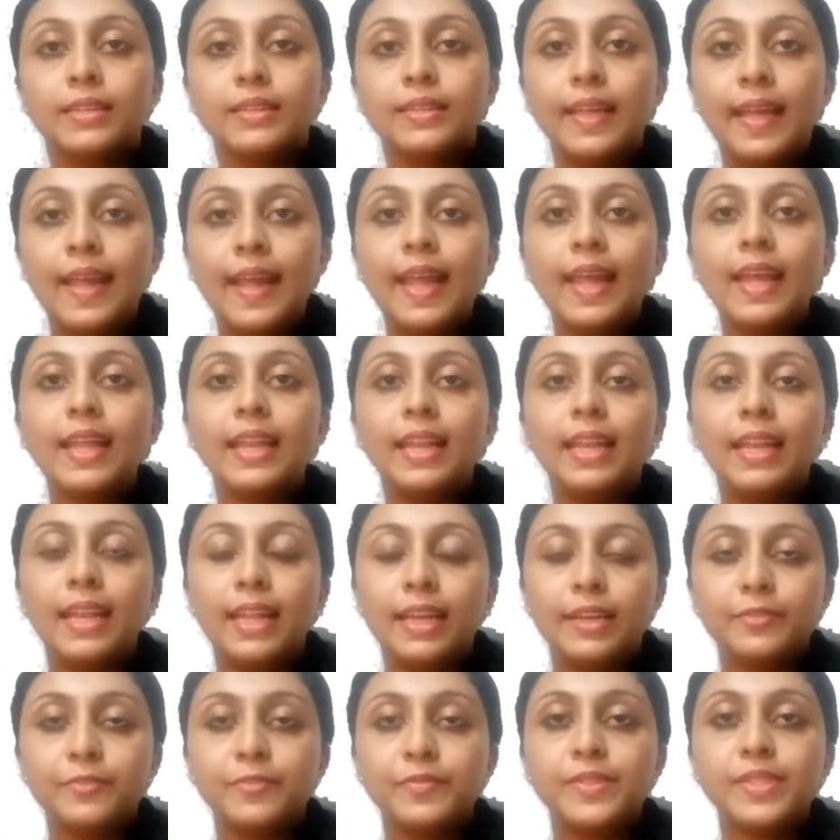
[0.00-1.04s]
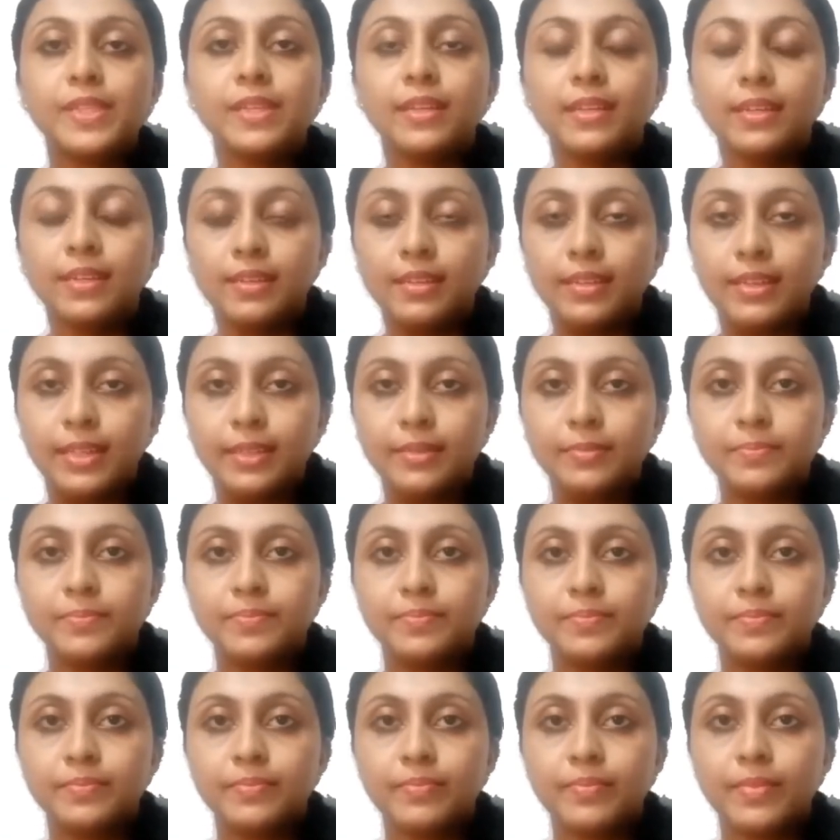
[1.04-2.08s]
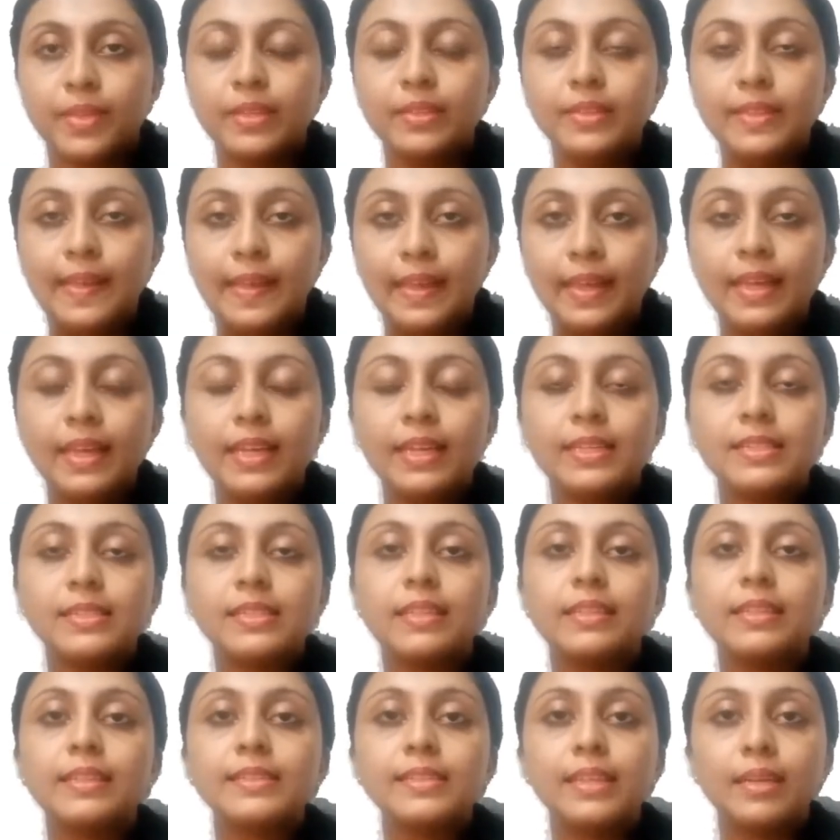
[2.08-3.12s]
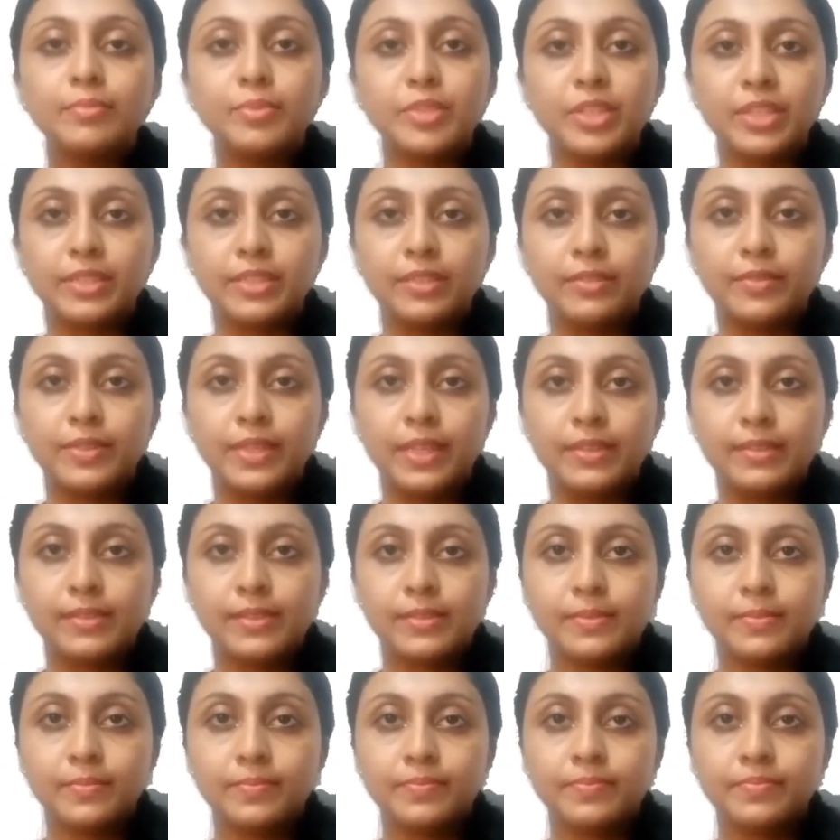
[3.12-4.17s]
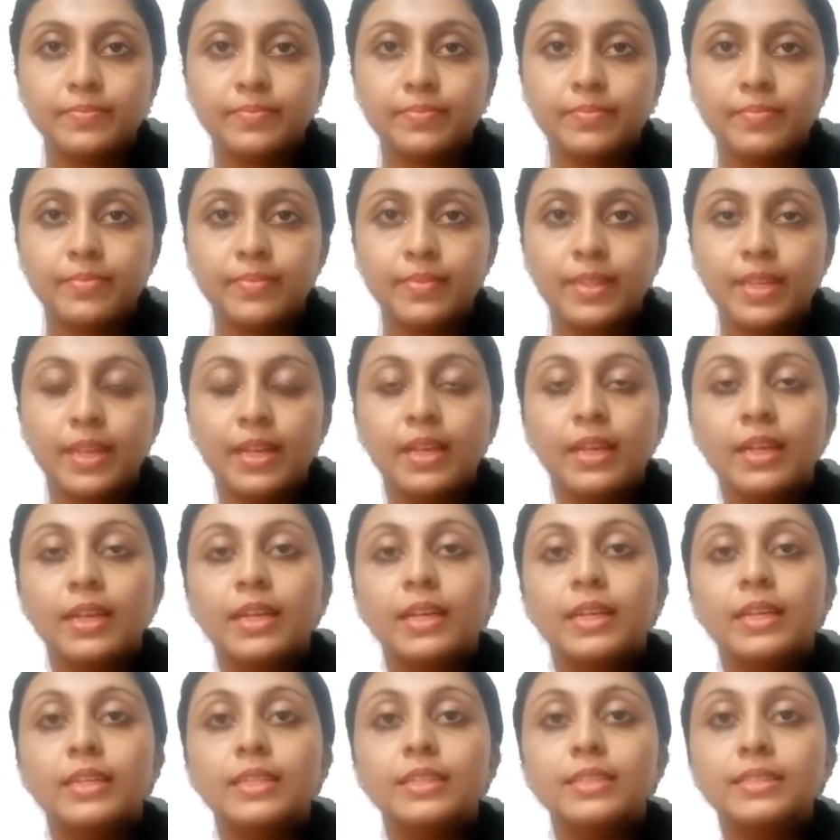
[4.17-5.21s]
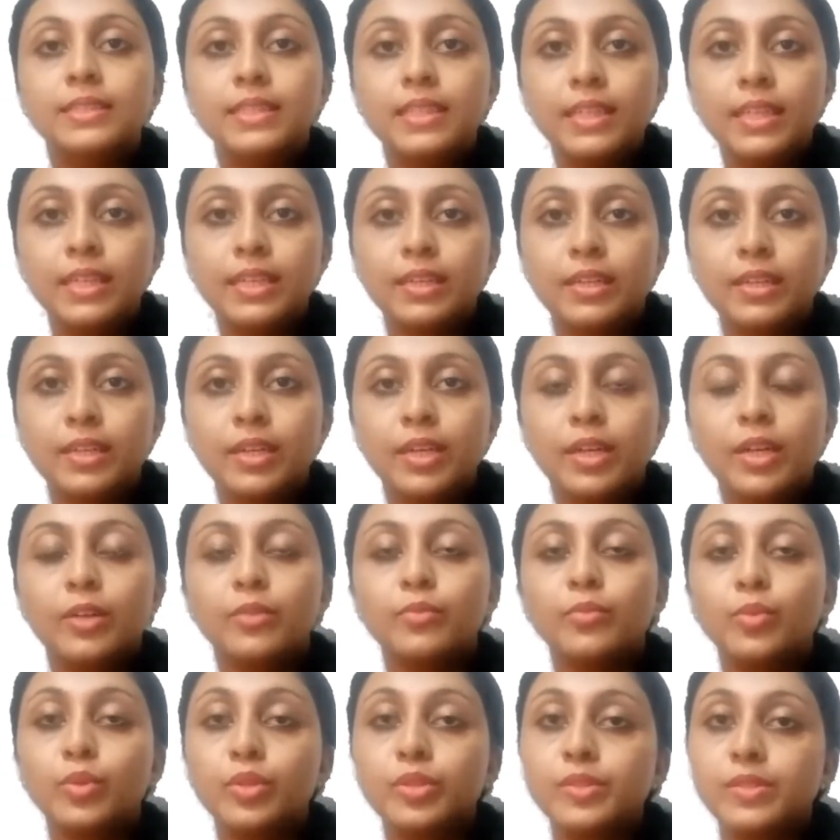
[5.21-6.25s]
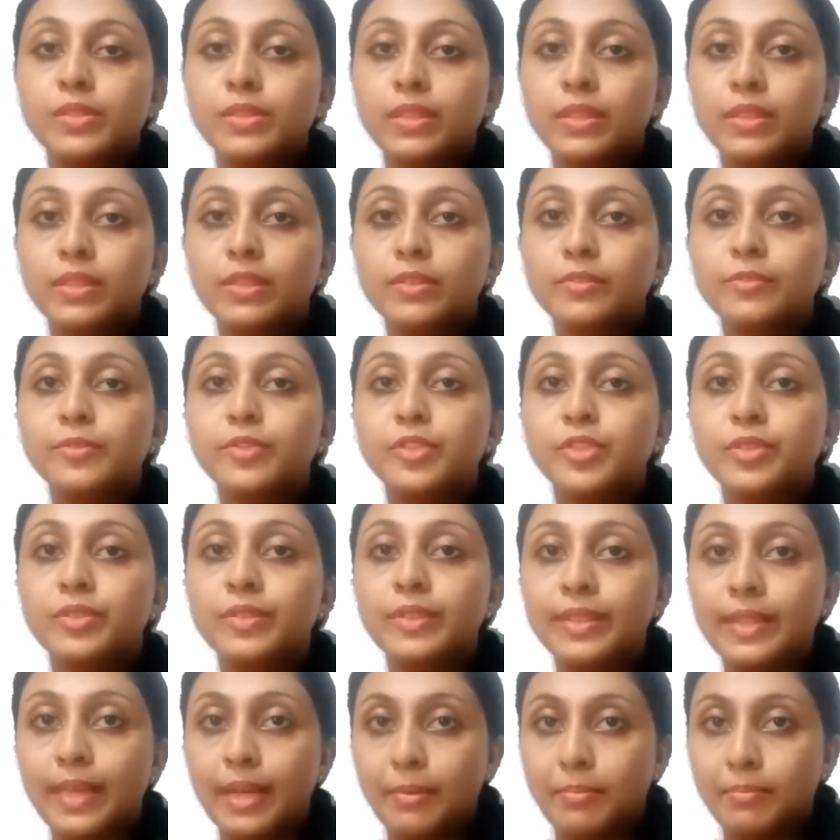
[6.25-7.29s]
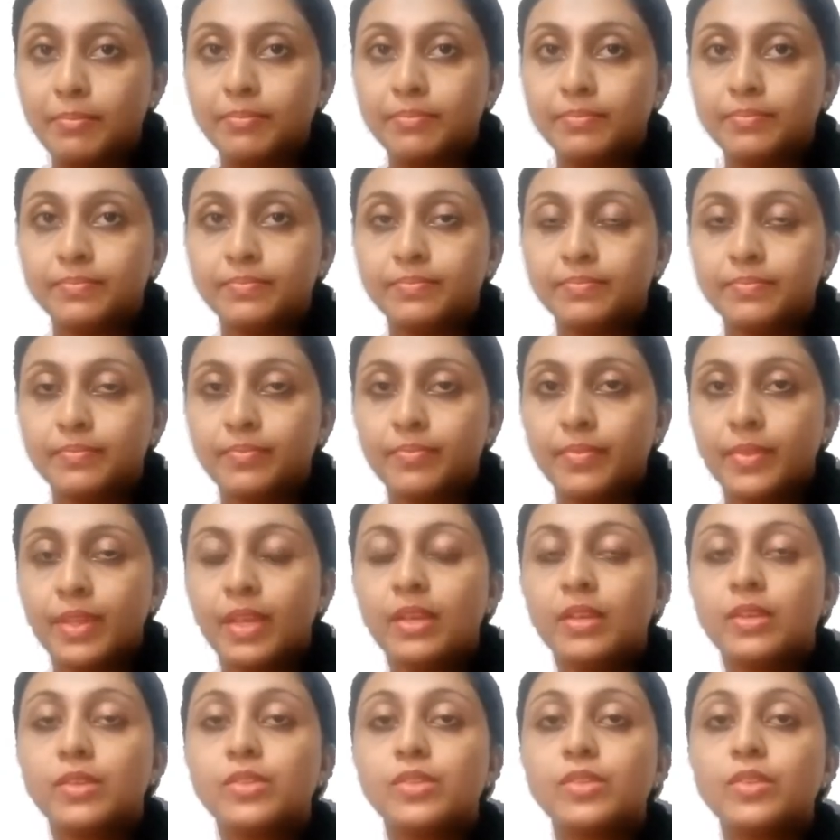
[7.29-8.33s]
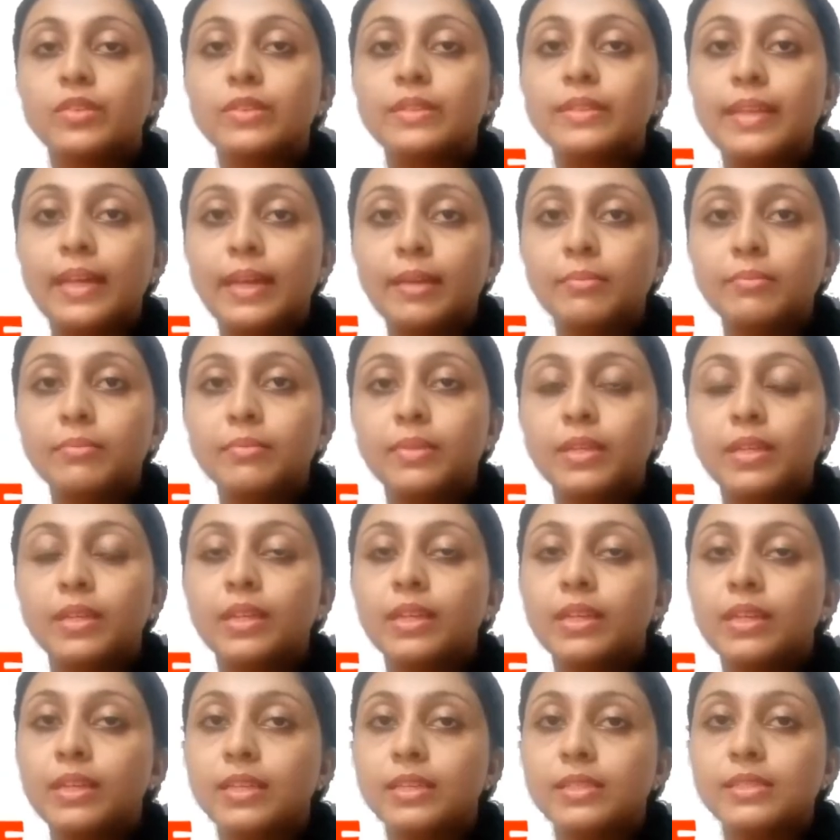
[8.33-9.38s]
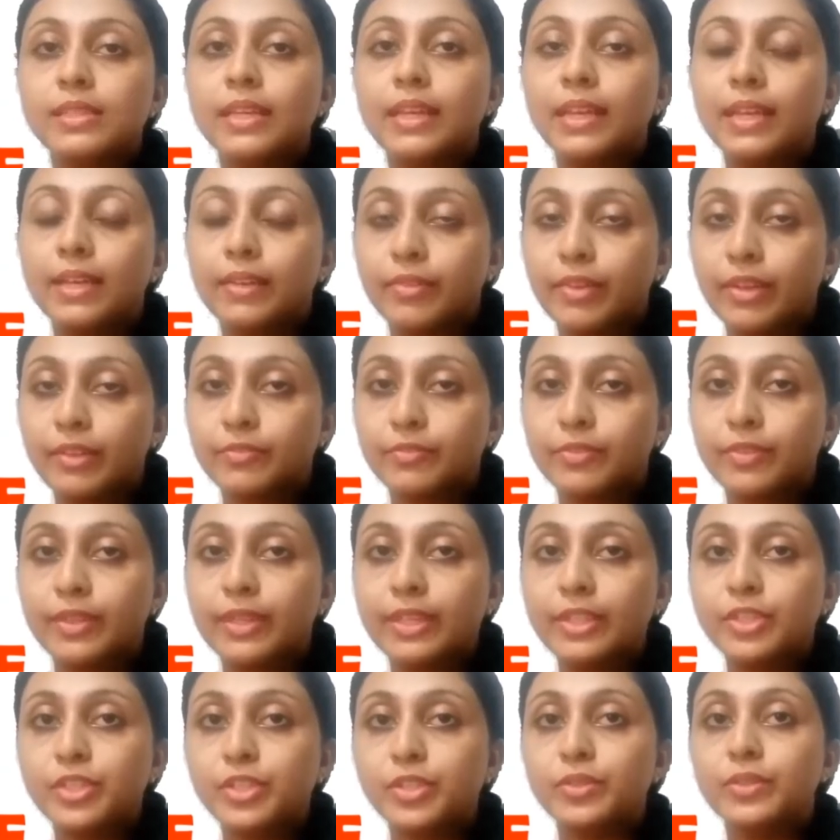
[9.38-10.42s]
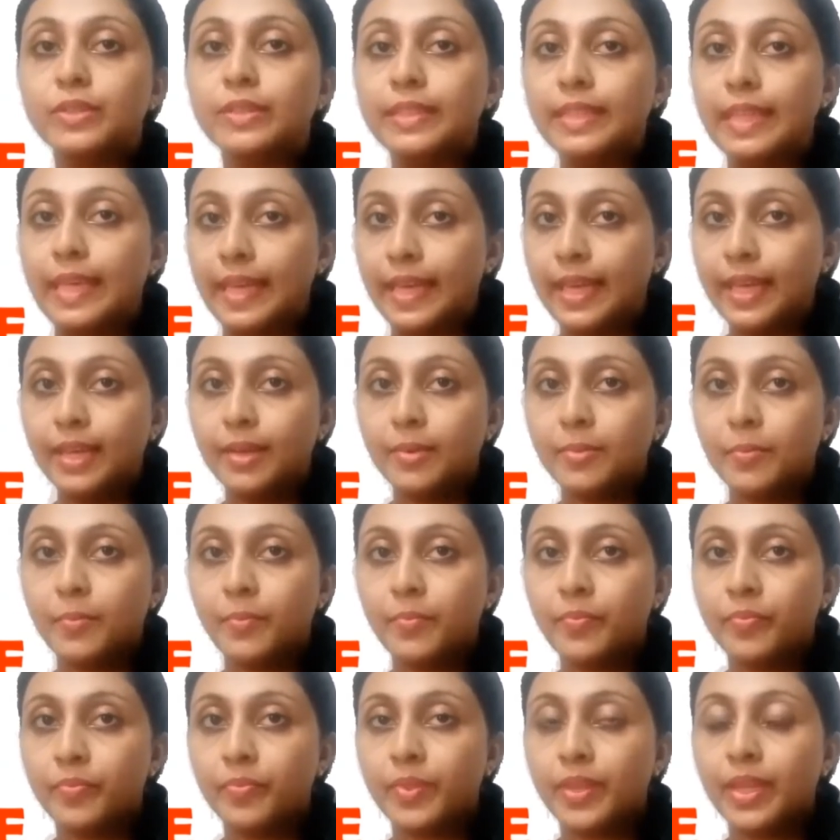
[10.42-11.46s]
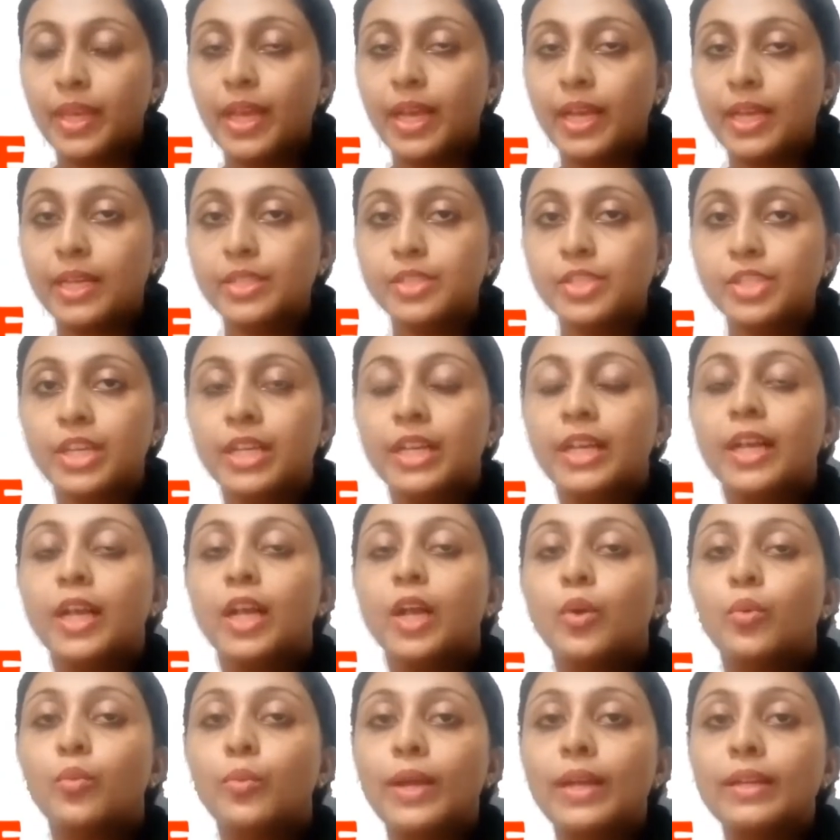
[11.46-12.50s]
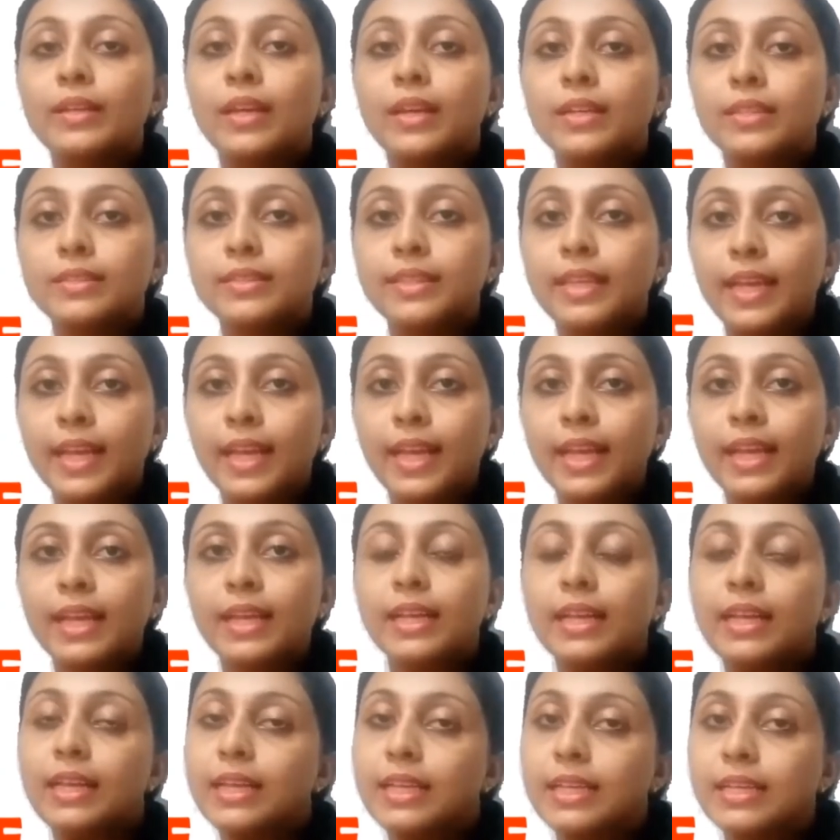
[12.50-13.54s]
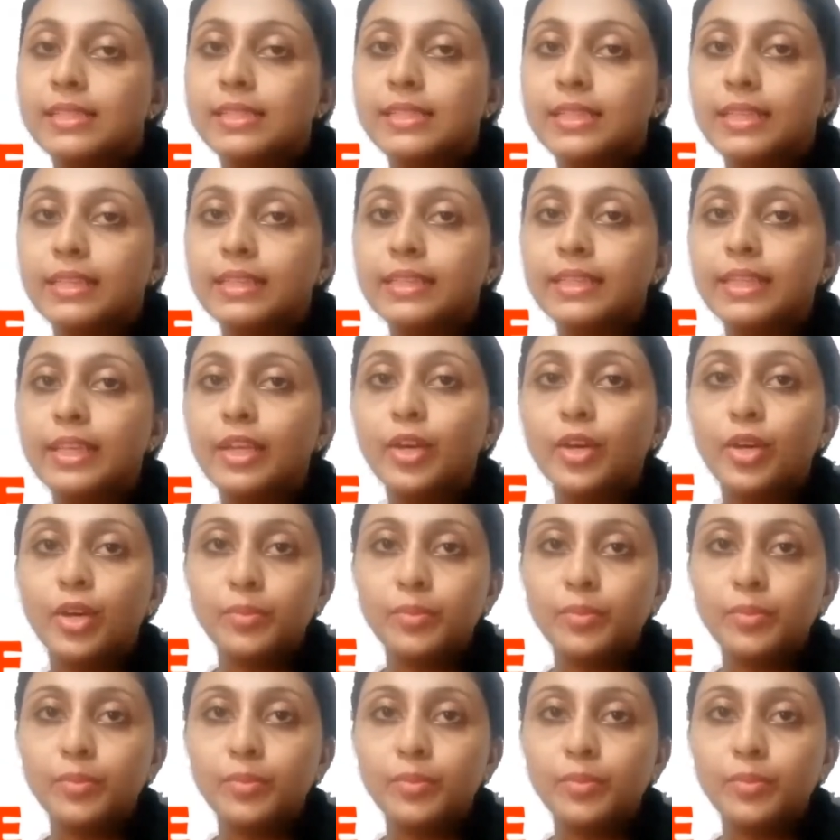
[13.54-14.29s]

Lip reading: They left early. They is in the subjective case. Dinner was served to them. So them is referring to they, and when they is in the